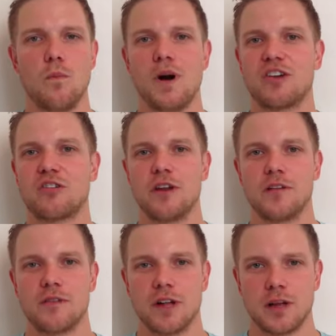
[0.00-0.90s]
much they
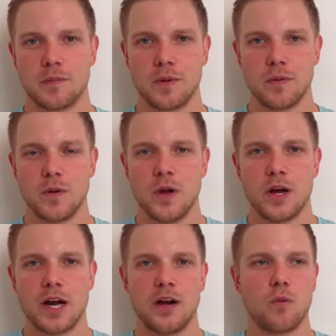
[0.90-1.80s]
develop and
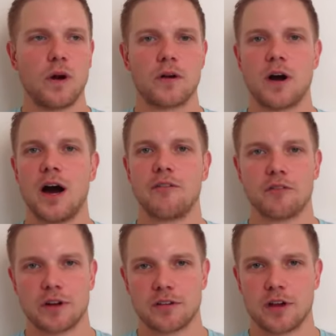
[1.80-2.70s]
kind of where
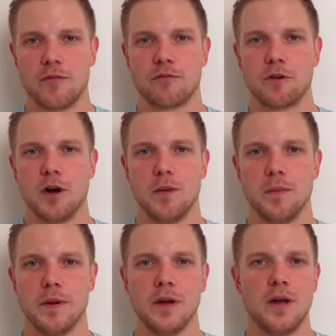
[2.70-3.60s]
conflicts come
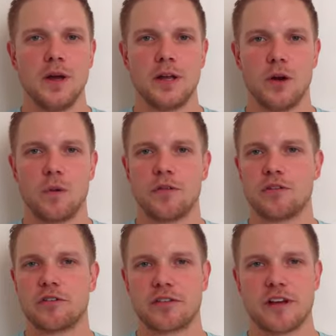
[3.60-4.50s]
from and, you know, where their
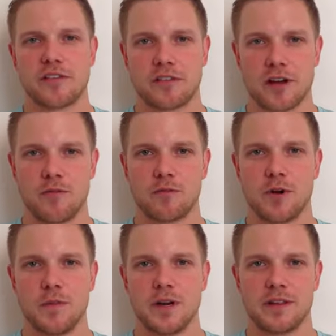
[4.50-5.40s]
successes come
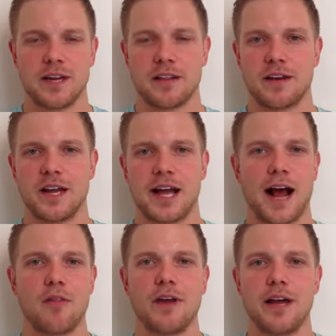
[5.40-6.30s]
from, and at the end of the day,
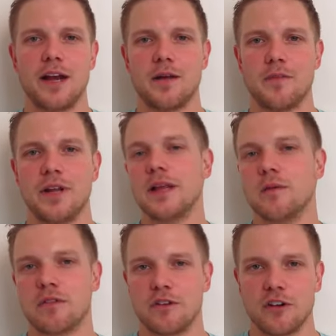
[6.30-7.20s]
how they end up dealing
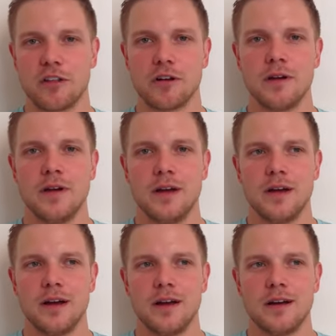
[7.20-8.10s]
with each
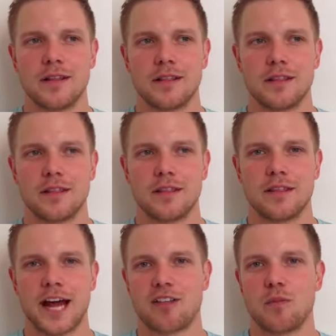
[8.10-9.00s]
other.
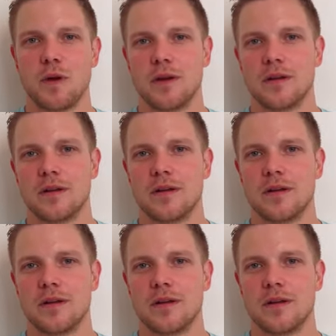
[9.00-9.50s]
That's been